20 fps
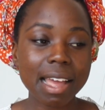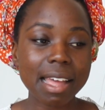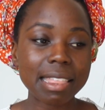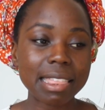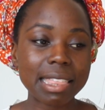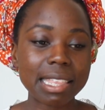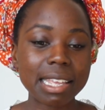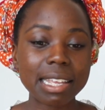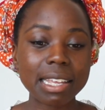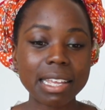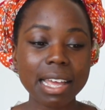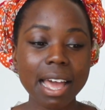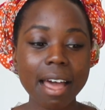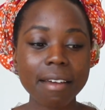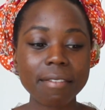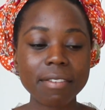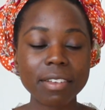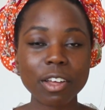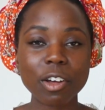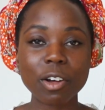I think
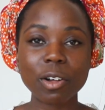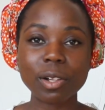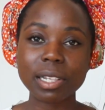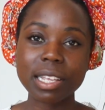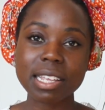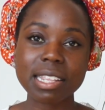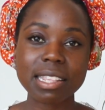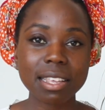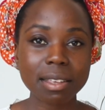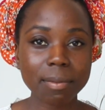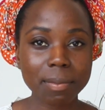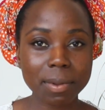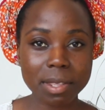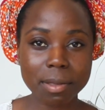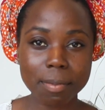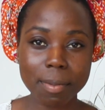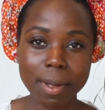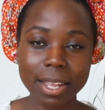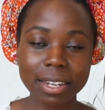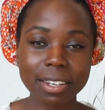having a holistic
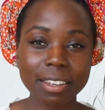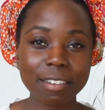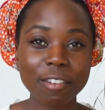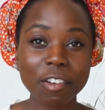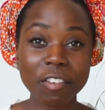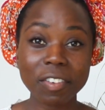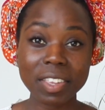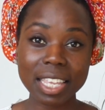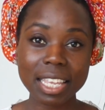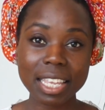perspective of